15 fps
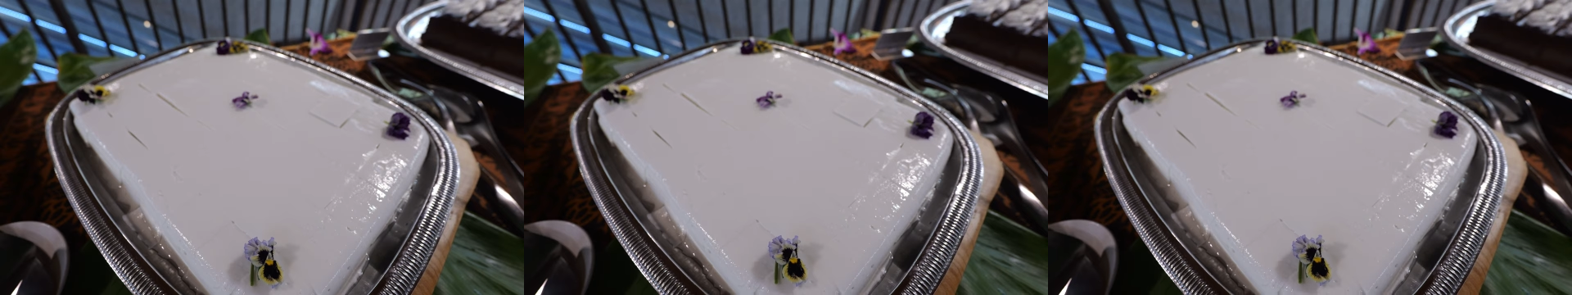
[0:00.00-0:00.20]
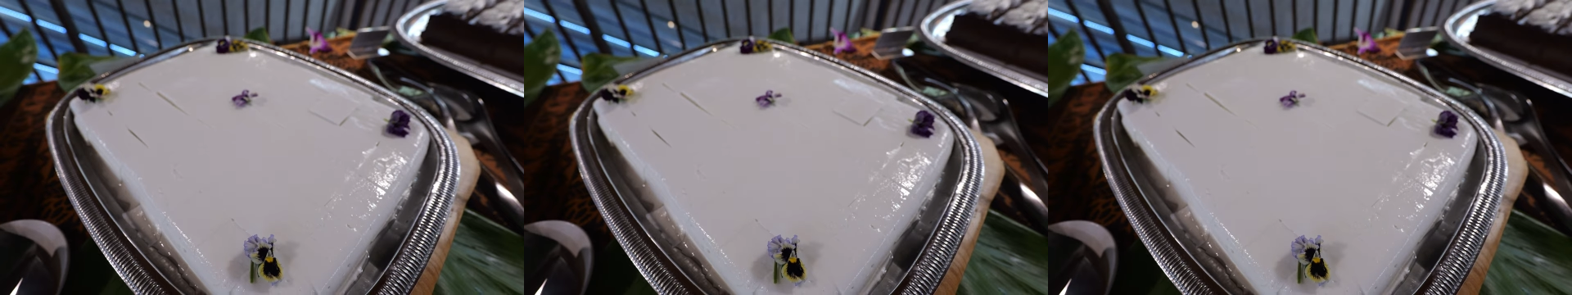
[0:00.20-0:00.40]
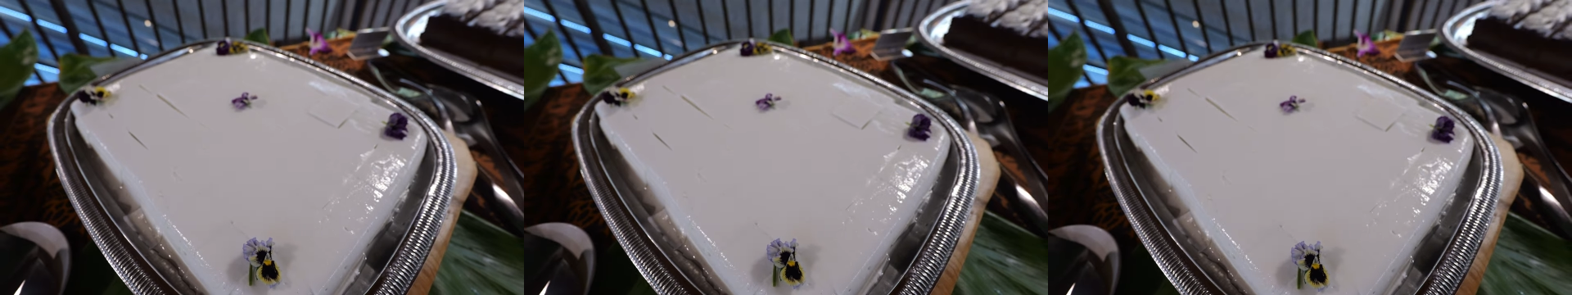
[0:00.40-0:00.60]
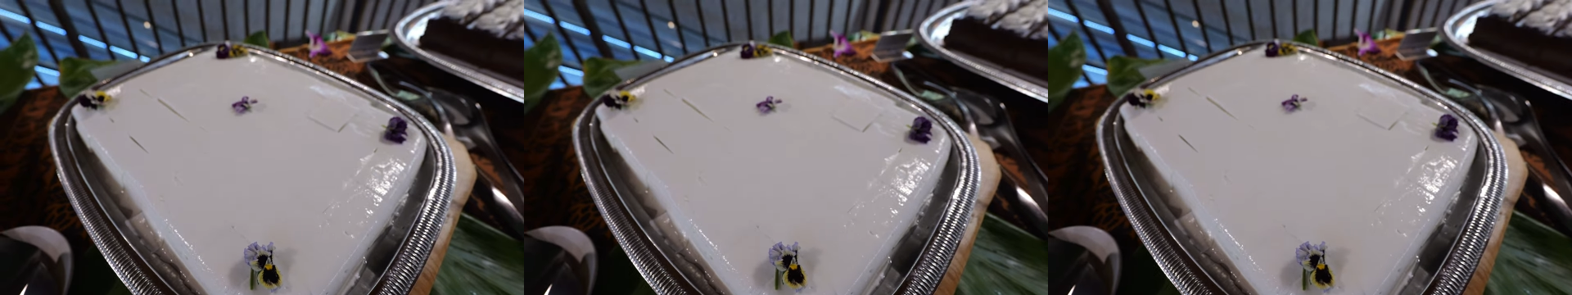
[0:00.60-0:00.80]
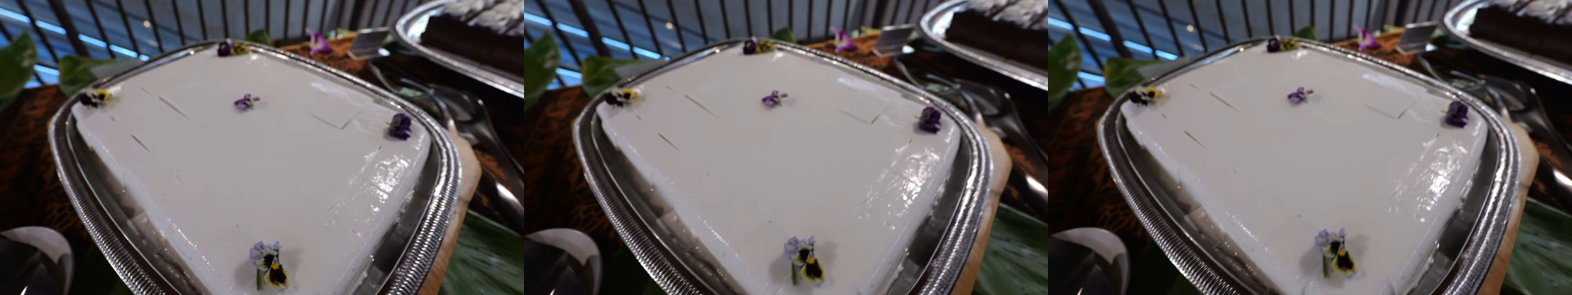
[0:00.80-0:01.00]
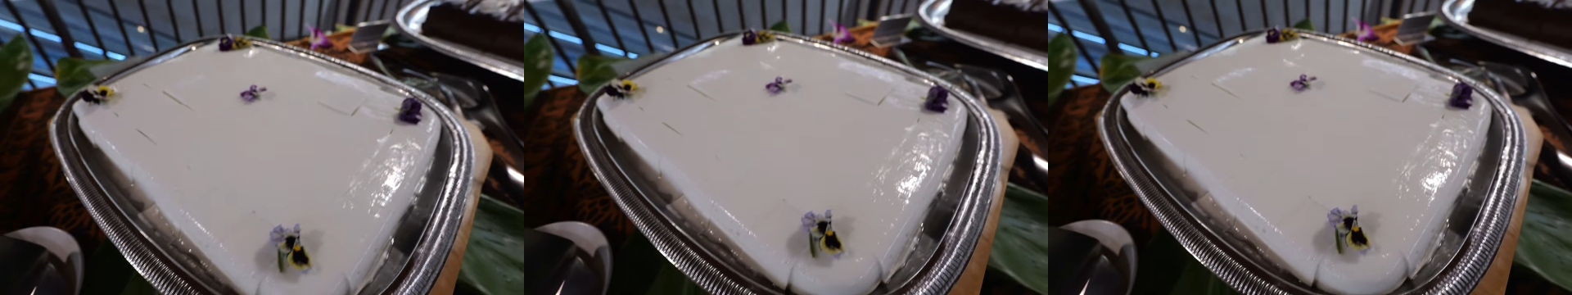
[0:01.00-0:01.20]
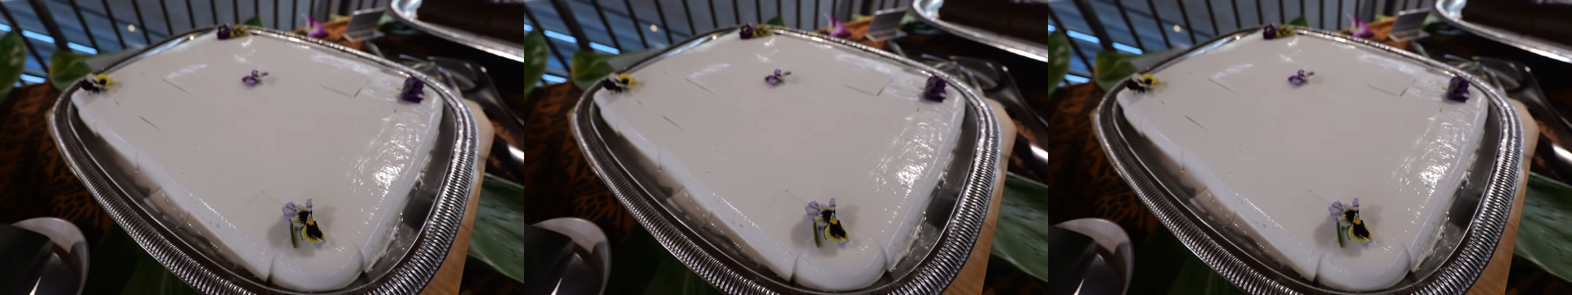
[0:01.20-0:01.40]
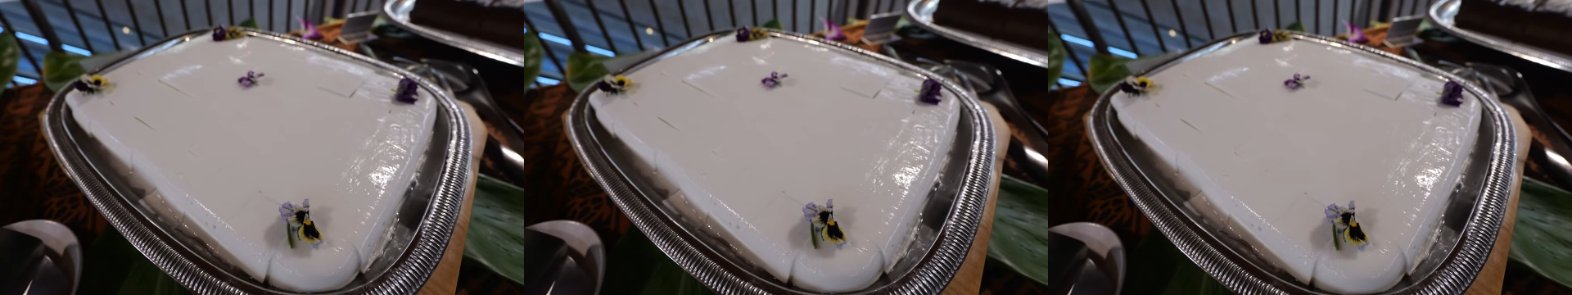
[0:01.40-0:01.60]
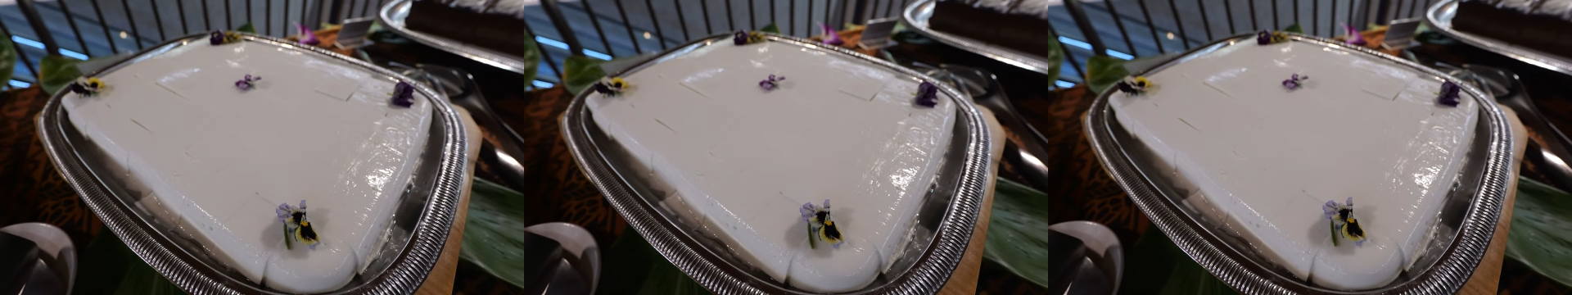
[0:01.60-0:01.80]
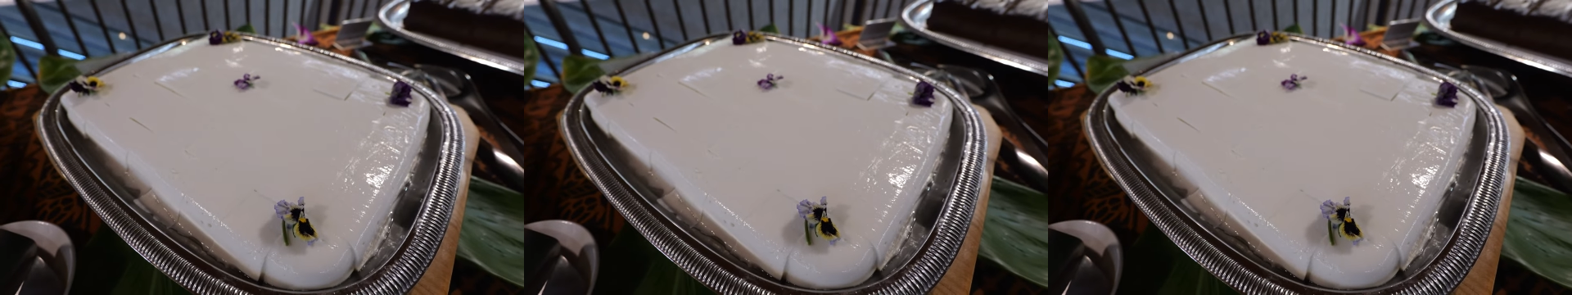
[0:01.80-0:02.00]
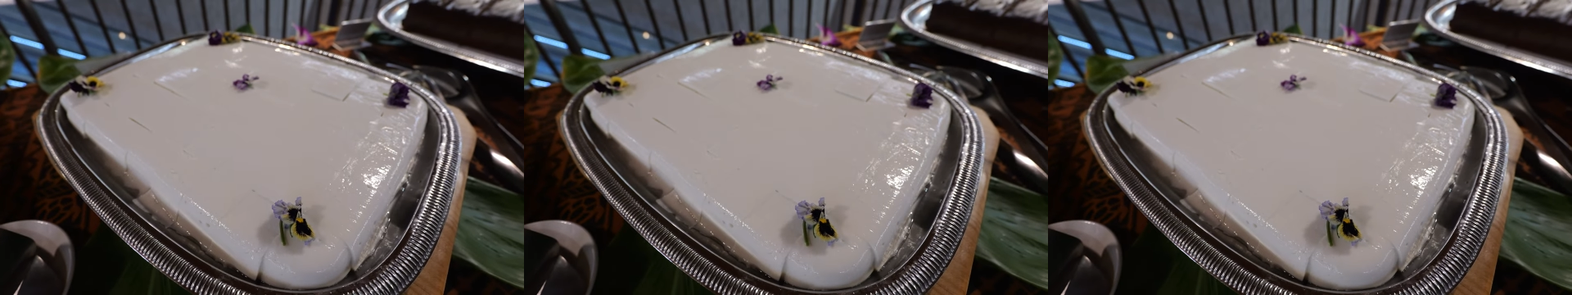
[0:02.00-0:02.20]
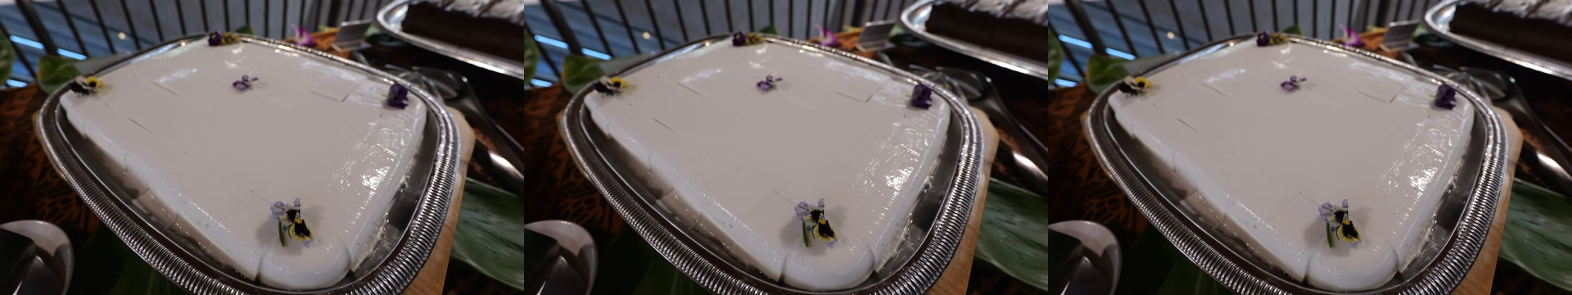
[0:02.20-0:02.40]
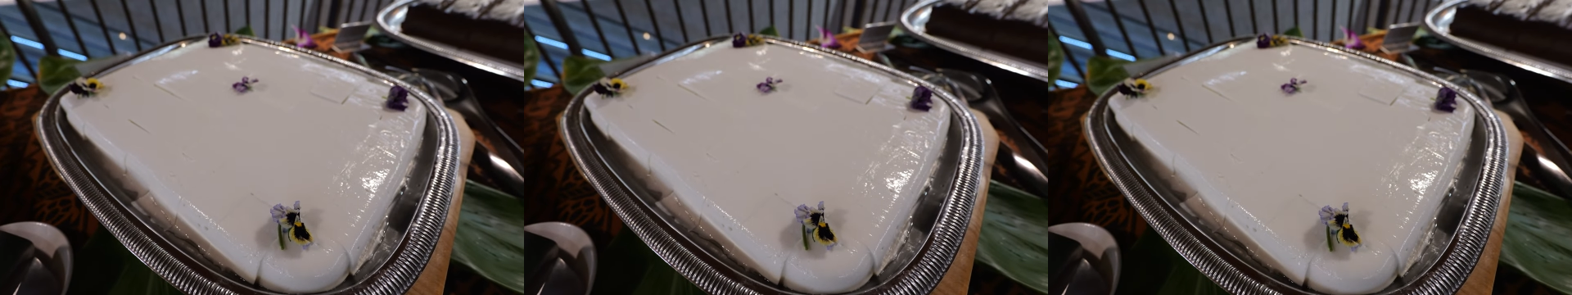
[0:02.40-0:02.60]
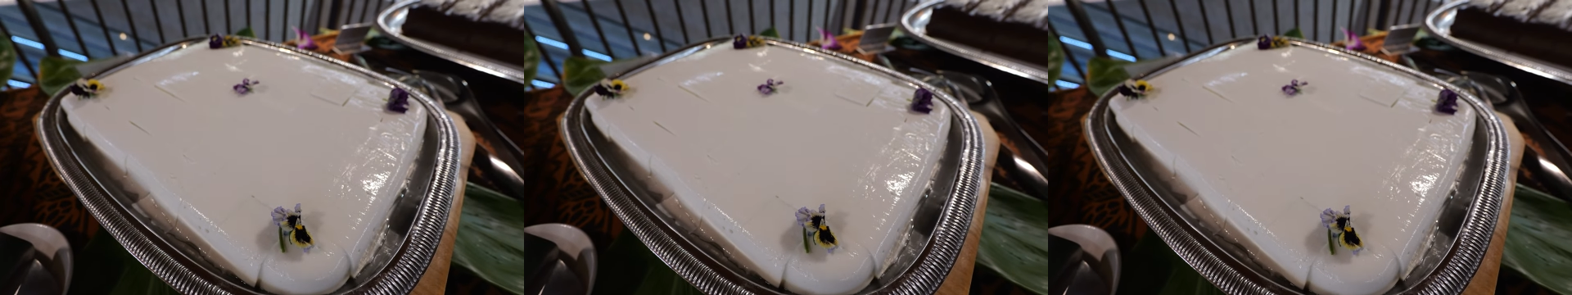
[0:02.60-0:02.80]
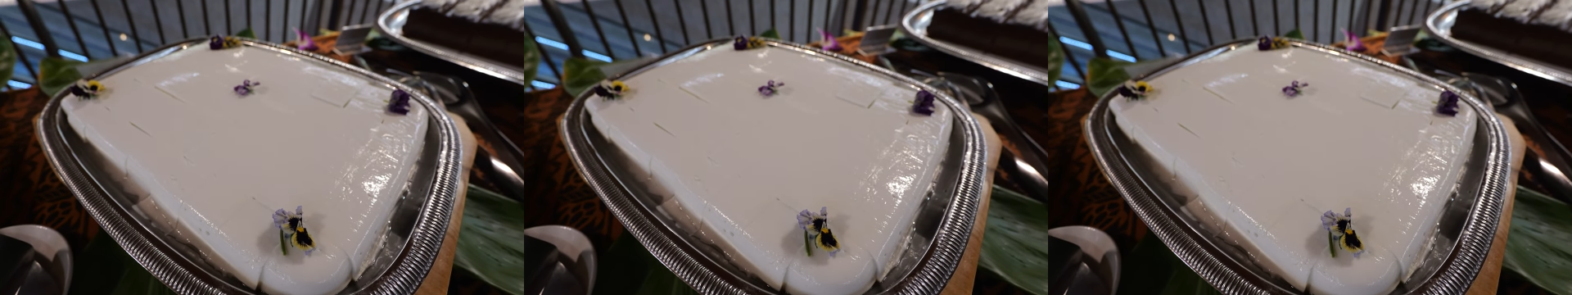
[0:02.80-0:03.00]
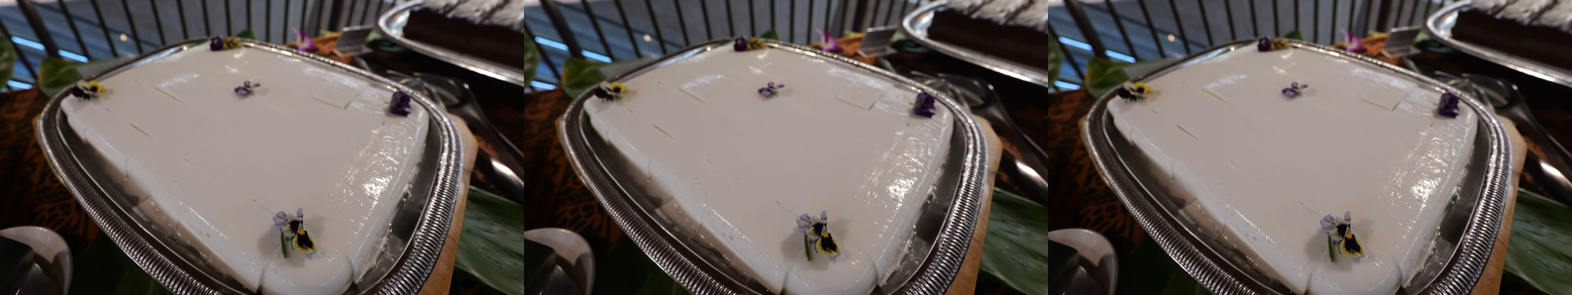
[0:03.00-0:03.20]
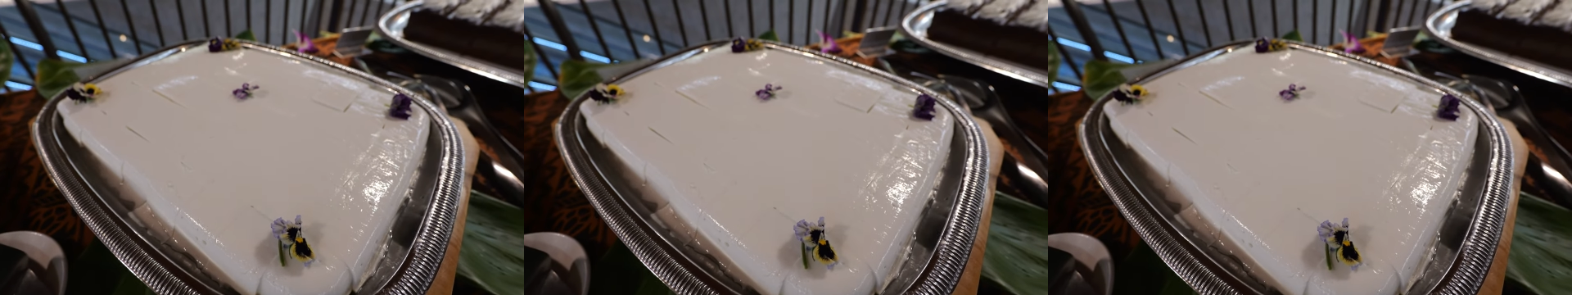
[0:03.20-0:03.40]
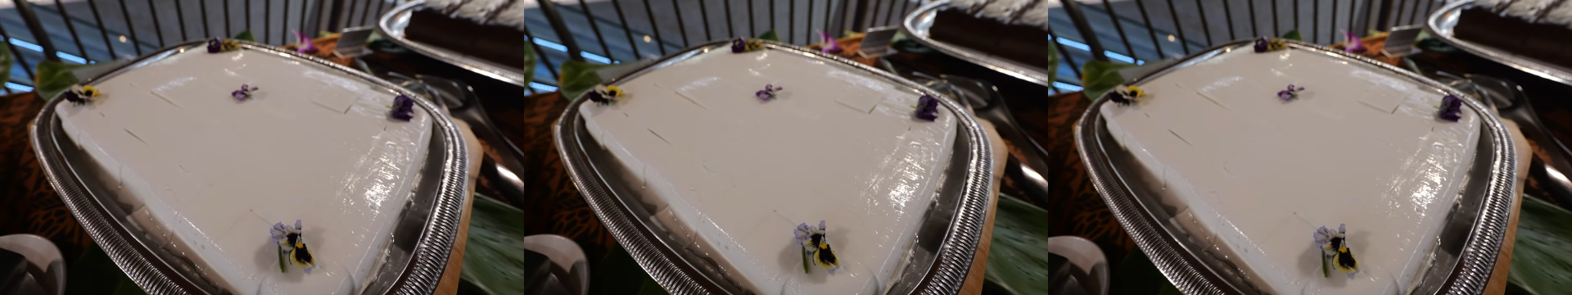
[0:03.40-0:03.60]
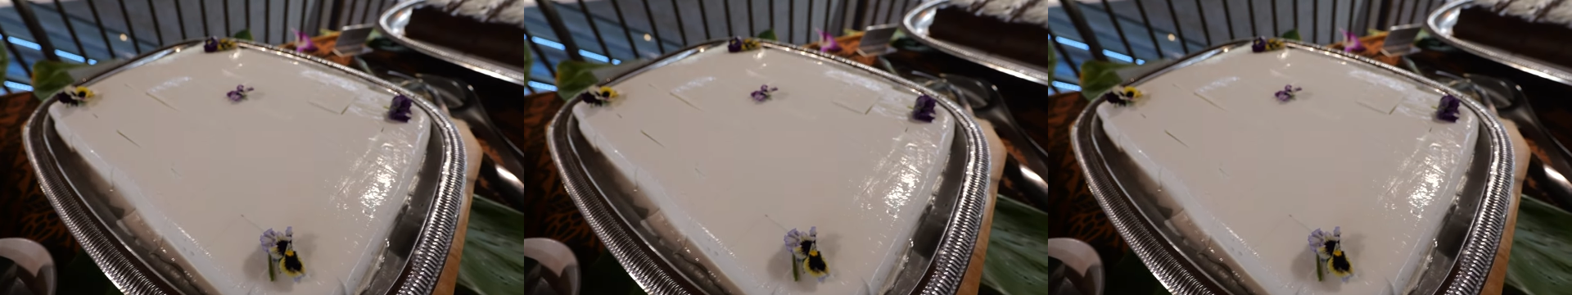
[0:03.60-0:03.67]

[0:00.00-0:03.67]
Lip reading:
(no speaker visible)